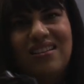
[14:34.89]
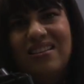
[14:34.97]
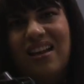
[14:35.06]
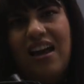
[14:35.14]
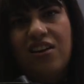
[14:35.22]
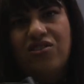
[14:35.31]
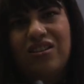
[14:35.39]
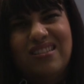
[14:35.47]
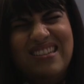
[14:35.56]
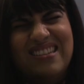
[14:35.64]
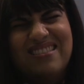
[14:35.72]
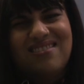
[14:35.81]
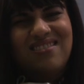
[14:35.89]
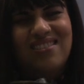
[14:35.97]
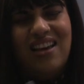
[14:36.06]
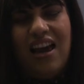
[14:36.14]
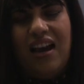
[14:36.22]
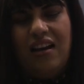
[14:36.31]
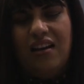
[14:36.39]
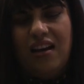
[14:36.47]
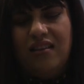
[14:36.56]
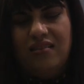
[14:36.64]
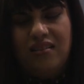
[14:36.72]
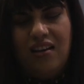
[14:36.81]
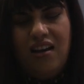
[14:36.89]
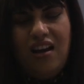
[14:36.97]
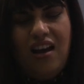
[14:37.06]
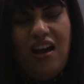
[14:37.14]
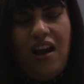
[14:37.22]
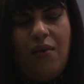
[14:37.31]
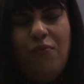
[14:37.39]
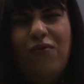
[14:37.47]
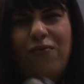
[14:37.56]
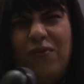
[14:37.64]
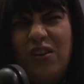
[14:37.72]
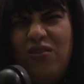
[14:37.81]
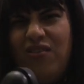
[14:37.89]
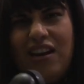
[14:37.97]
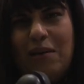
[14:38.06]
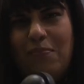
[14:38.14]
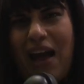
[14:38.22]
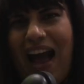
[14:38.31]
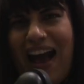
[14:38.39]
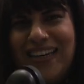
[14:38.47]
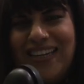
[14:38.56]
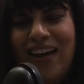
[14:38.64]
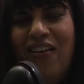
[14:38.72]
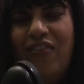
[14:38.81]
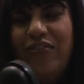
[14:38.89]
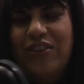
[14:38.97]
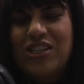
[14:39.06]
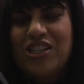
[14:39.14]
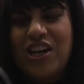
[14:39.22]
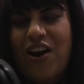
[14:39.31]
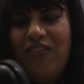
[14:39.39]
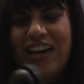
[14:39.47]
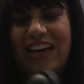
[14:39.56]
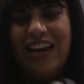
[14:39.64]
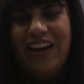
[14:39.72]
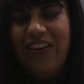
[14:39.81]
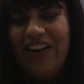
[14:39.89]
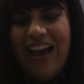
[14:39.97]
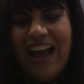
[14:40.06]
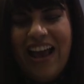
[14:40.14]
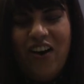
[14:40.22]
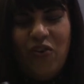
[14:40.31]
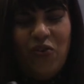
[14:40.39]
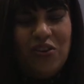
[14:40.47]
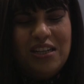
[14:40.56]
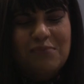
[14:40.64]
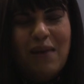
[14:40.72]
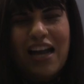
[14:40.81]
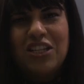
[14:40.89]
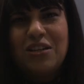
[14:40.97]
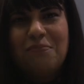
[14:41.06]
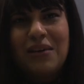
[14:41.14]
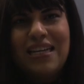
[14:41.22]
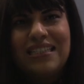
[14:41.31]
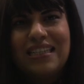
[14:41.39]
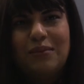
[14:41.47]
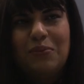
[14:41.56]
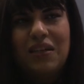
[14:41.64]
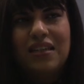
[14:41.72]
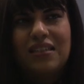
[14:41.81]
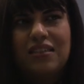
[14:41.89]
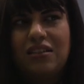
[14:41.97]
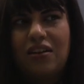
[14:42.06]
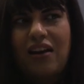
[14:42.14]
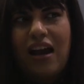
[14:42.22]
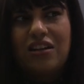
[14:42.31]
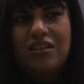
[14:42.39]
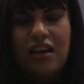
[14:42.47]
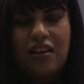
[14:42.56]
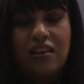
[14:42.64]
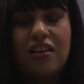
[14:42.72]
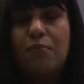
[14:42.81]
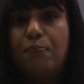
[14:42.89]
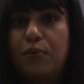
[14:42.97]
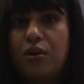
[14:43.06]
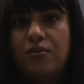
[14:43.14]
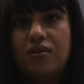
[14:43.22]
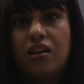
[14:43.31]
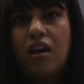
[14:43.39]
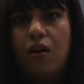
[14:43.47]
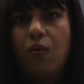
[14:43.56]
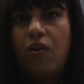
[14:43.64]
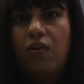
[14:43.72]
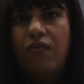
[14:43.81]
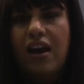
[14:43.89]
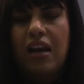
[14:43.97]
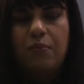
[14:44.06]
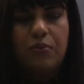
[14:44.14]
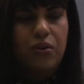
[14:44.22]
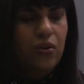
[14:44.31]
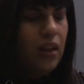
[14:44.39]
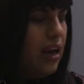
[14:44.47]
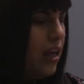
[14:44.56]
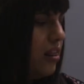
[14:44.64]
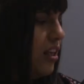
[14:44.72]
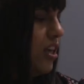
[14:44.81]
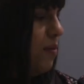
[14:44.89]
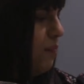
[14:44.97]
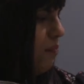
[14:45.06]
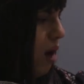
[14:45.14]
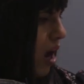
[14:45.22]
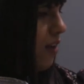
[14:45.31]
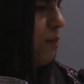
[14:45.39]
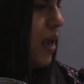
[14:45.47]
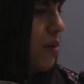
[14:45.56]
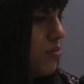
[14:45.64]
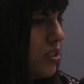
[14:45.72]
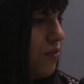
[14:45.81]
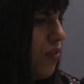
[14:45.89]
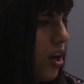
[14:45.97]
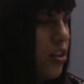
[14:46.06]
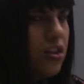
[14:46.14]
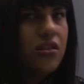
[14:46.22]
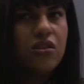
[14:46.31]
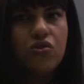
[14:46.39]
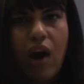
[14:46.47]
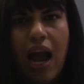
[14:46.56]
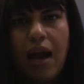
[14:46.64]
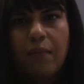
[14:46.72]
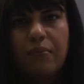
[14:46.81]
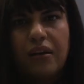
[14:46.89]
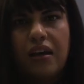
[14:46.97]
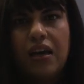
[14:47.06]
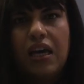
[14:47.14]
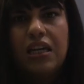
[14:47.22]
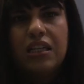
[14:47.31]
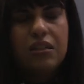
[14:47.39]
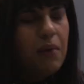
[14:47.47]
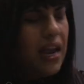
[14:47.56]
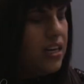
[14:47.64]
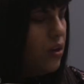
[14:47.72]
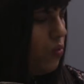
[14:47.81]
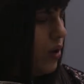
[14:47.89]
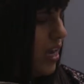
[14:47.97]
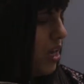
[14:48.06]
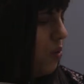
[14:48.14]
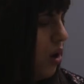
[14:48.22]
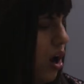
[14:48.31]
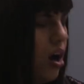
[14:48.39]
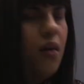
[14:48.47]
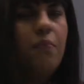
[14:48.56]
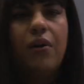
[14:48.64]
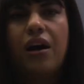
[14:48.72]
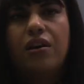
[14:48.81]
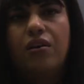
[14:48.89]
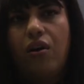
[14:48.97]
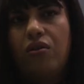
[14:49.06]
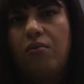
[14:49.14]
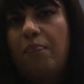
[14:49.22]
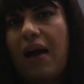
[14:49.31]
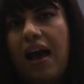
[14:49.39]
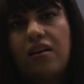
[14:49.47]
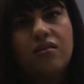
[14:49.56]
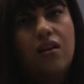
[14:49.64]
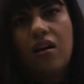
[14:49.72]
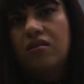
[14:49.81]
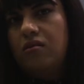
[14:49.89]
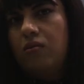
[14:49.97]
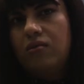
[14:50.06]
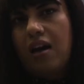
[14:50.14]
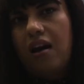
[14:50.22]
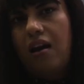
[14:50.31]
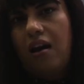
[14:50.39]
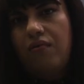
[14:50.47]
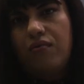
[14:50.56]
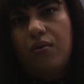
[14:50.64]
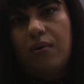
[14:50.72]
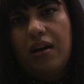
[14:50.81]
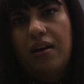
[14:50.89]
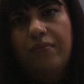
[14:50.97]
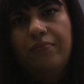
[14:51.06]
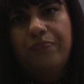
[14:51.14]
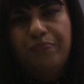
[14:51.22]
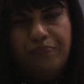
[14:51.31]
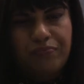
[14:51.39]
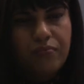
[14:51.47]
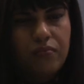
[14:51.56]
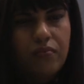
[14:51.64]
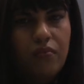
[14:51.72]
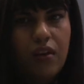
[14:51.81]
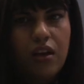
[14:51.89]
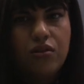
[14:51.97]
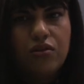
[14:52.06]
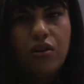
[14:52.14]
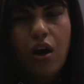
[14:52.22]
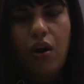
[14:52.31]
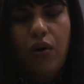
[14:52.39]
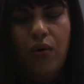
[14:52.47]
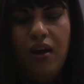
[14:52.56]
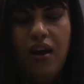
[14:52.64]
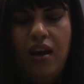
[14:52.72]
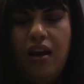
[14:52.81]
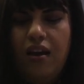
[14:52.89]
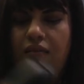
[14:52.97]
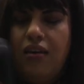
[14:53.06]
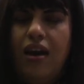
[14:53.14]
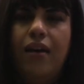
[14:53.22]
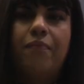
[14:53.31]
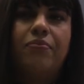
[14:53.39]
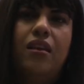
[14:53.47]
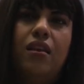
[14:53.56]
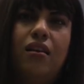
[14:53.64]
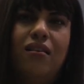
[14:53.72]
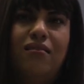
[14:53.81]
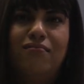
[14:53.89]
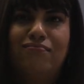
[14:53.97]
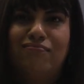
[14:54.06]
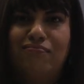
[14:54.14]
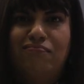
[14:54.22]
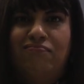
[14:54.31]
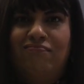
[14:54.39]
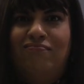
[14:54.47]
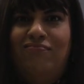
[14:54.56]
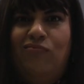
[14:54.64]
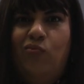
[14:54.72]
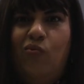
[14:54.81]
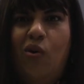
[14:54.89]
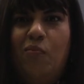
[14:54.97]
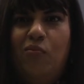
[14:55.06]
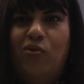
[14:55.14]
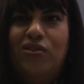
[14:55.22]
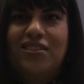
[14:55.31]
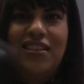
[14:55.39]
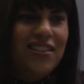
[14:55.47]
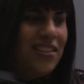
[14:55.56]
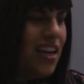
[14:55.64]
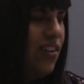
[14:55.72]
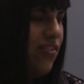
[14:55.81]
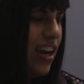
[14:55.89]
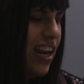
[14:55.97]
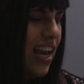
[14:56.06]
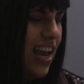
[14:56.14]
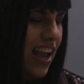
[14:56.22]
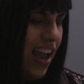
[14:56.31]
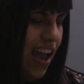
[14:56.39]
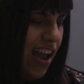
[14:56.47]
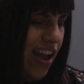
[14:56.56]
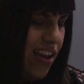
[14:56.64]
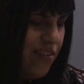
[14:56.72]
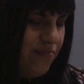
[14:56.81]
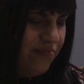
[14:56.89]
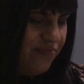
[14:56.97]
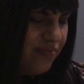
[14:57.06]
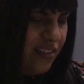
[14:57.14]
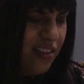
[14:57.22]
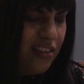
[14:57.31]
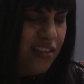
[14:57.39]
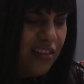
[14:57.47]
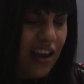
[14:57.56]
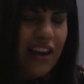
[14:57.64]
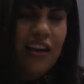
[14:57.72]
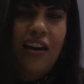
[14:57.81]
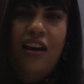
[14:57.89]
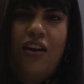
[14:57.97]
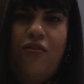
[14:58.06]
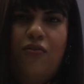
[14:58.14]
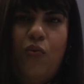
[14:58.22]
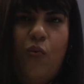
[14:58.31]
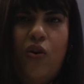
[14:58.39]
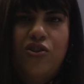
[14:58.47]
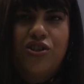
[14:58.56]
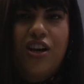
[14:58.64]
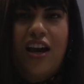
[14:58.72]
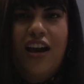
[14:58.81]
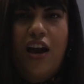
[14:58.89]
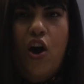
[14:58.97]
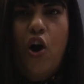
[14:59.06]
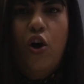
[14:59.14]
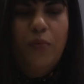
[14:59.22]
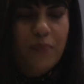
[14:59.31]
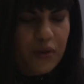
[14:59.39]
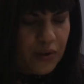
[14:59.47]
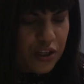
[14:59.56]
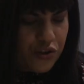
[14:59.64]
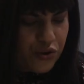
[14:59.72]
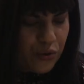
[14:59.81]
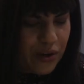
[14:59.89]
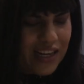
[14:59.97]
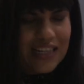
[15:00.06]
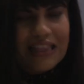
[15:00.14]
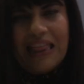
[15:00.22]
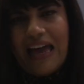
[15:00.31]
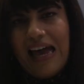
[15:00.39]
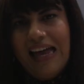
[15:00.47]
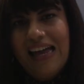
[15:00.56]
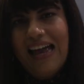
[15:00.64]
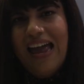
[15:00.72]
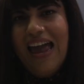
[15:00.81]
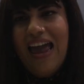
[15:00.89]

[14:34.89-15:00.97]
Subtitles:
This collection is insane. And I feel really bad for showing you all these matching pieces, because I don't actually... The boots I know are available, and I think you might be able to find the strap depending where you are, but I know the bag is like sold out everywhere. So yeah, what more is there to say, really? Thank you for watching. I hope you enjoyed that.